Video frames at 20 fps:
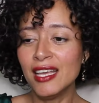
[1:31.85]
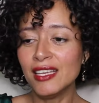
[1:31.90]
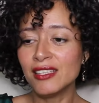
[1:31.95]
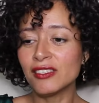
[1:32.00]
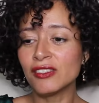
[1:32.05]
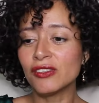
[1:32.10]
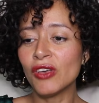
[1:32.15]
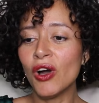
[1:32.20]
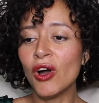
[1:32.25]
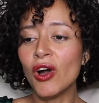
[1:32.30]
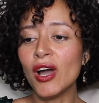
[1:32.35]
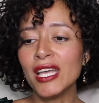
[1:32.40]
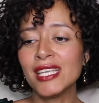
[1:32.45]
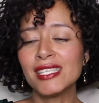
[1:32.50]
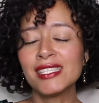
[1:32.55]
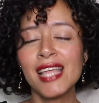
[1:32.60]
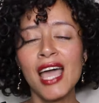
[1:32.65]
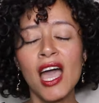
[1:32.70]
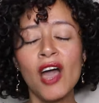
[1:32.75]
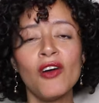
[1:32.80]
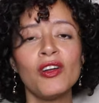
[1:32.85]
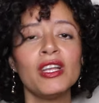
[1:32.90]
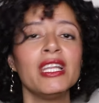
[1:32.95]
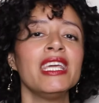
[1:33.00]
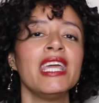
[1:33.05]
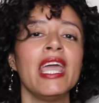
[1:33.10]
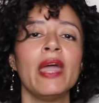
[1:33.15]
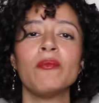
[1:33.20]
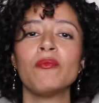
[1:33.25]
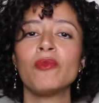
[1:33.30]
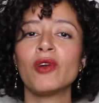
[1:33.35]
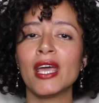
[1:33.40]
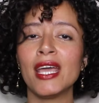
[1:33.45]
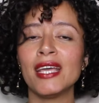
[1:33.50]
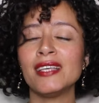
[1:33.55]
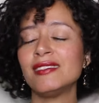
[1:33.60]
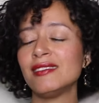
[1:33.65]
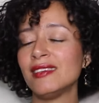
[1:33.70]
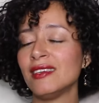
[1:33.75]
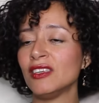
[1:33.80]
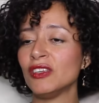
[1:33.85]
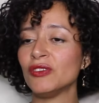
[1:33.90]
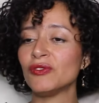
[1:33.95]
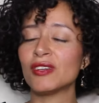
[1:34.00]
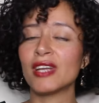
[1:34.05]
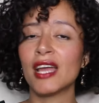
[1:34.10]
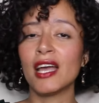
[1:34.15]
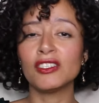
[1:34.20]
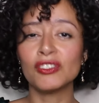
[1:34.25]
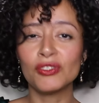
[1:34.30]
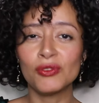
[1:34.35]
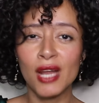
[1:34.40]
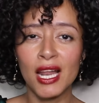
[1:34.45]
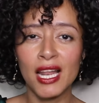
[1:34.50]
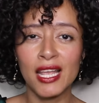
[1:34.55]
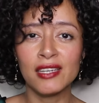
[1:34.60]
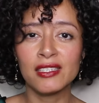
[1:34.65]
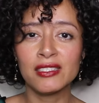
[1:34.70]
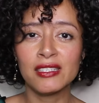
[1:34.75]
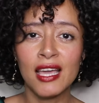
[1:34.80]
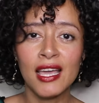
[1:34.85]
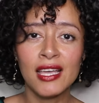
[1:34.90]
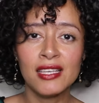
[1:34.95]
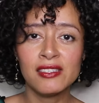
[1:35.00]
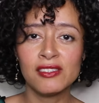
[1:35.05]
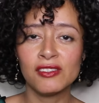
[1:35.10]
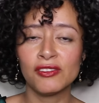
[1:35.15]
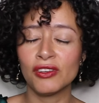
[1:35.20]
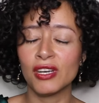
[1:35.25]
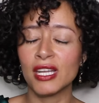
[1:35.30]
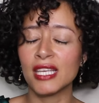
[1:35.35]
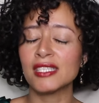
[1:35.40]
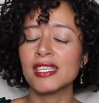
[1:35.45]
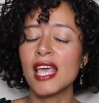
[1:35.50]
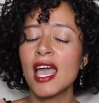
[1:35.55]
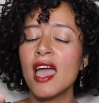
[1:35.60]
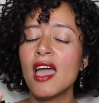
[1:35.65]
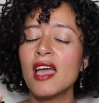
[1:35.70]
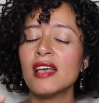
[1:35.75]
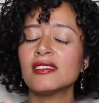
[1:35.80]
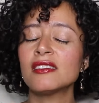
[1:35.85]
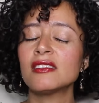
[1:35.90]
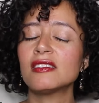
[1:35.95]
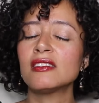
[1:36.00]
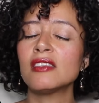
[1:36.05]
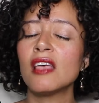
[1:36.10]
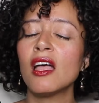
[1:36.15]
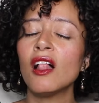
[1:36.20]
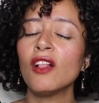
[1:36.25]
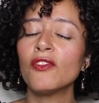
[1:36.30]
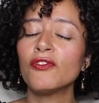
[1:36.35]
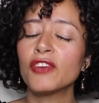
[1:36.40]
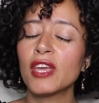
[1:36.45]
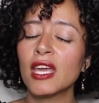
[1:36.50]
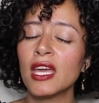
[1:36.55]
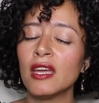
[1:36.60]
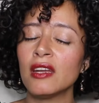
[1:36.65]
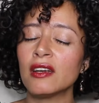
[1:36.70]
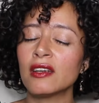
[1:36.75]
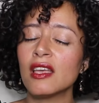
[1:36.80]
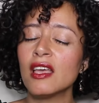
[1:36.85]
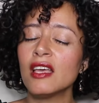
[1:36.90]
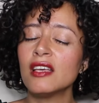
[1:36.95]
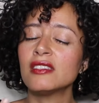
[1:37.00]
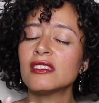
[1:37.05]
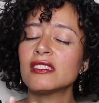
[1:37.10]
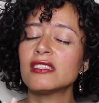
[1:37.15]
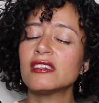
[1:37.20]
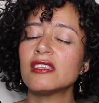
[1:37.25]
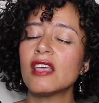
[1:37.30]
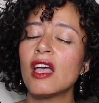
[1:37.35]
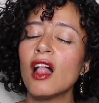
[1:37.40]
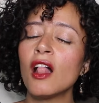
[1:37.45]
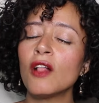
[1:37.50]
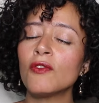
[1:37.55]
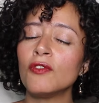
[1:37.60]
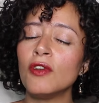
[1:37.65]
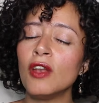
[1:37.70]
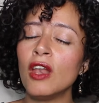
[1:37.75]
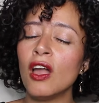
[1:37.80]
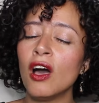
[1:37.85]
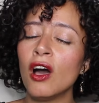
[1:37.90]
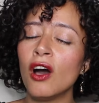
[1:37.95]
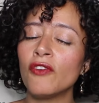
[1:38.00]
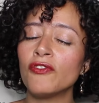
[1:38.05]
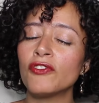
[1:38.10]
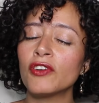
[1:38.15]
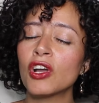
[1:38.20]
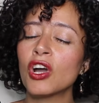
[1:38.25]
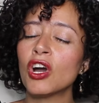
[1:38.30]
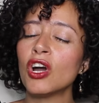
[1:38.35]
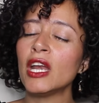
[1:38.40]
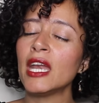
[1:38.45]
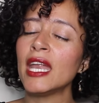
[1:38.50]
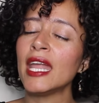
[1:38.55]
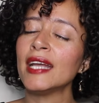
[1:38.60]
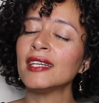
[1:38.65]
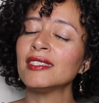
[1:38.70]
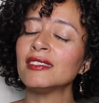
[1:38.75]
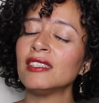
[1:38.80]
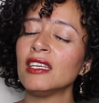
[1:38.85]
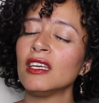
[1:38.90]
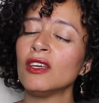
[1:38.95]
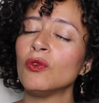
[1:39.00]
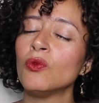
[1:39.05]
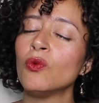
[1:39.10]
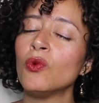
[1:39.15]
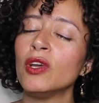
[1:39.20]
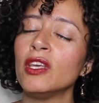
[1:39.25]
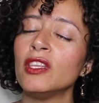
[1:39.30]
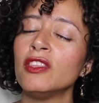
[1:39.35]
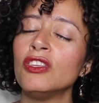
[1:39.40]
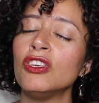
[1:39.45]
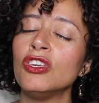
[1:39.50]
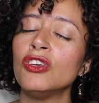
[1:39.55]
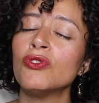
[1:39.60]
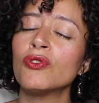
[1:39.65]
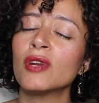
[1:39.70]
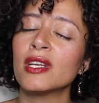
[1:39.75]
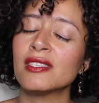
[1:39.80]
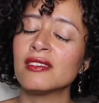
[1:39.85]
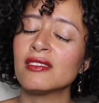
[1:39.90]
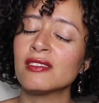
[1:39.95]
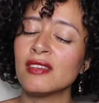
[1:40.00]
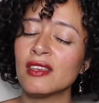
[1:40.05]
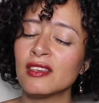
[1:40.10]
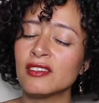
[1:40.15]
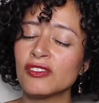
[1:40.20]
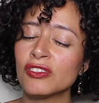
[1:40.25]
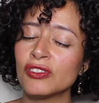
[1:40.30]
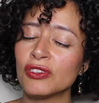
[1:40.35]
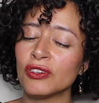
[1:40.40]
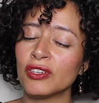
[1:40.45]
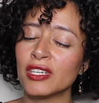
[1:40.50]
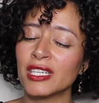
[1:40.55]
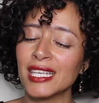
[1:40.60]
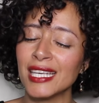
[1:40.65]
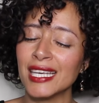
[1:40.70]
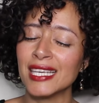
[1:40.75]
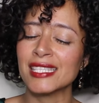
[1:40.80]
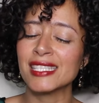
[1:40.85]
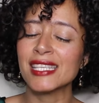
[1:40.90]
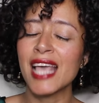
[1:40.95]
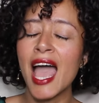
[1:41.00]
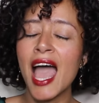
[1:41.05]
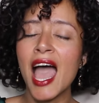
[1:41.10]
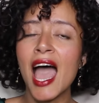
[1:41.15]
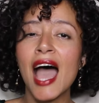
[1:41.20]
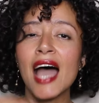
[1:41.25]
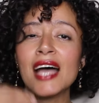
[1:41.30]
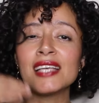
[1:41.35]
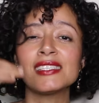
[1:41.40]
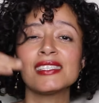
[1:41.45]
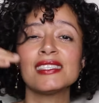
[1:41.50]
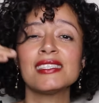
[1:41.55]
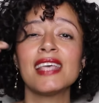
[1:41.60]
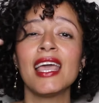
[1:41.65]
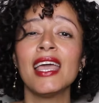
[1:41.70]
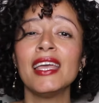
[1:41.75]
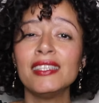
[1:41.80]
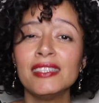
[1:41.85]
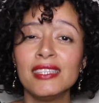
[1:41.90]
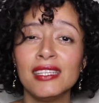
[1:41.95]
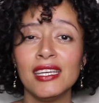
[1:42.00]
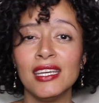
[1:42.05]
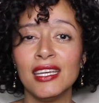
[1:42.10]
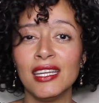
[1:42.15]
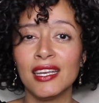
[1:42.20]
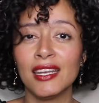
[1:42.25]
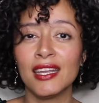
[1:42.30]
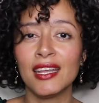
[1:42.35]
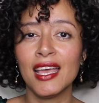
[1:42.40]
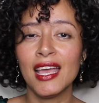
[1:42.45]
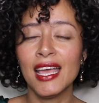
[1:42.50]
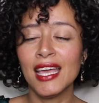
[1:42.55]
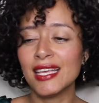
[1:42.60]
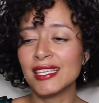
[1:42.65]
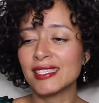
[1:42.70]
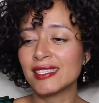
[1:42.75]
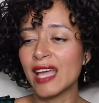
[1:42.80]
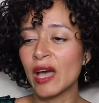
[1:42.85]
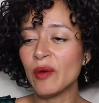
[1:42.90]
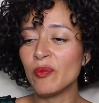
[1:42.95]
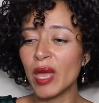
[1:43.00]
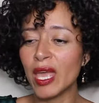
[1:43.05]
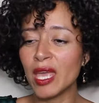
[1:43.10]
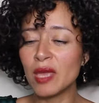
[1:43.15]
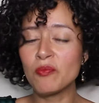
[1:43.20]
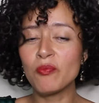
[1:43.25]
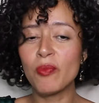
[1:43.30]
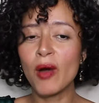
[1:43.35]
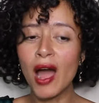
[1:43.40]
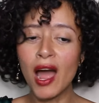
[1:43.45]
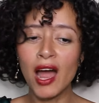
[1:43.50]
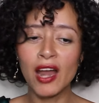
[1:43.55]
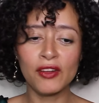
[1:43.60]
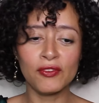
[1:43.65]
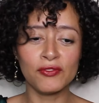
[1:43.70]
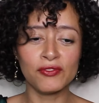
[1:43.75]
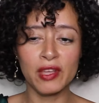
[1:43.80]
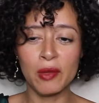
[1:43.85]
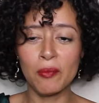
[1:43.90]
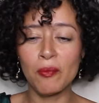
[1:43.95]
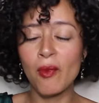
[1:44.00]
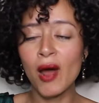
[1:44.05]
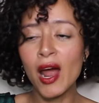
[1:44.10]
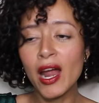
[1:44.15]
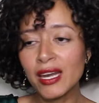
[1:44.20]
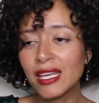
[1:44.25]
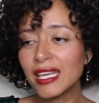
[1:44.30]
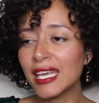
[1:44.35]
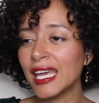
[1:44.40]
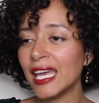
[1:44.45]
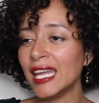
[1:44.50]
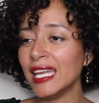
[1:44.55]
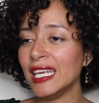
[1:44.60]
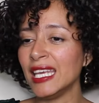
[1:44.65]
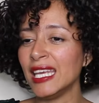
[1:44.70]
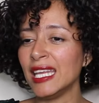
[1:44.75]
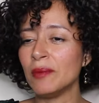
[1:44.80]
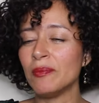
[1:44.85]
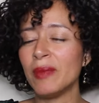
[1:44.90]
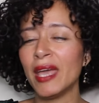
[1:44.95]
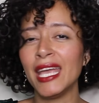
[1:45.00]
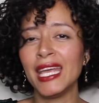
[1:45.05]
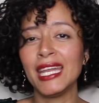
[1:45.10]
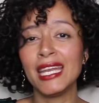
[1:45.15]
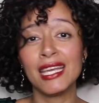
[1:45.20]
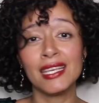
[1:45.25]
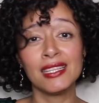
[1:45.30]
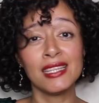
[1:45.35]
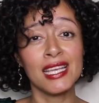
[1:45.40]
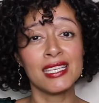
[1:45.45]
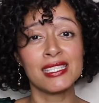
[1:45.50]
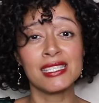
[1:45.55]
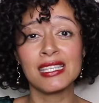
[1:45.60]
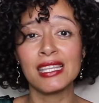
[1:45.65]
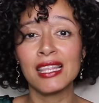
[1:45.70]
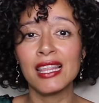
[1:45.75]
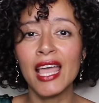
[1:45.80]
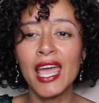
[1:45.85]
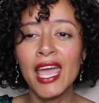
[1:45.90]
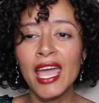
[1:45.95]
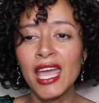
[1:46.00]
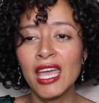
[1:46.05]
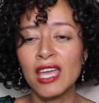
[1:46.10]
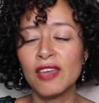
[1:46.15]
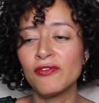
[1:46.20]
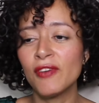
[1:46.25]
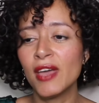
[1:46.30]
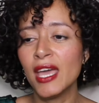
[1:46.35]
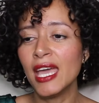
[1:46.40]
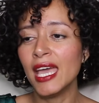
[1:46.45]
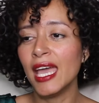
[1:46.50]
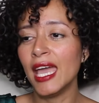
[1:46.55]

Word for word: So it's not only embracing your natural hair texture, it's self-care, self-love, connecting with your ancestor is ascending, it's not being part of the marketing, being a slave.